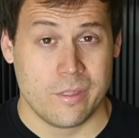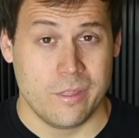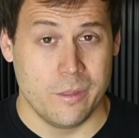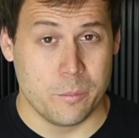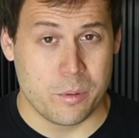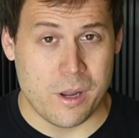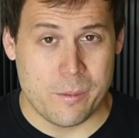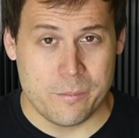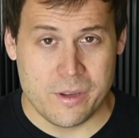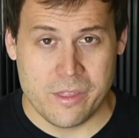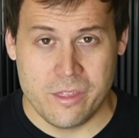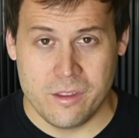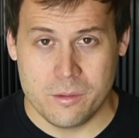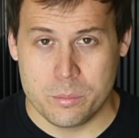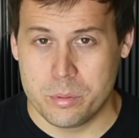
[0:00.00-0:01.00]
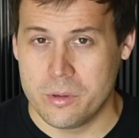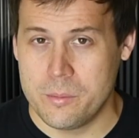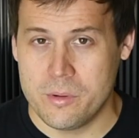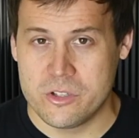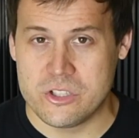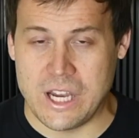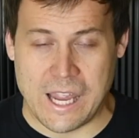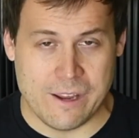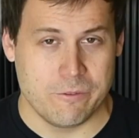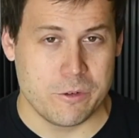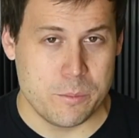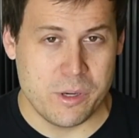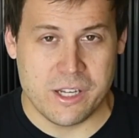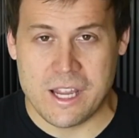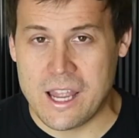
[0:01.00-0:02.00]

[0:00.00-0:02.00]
The problem I think pretty much everybody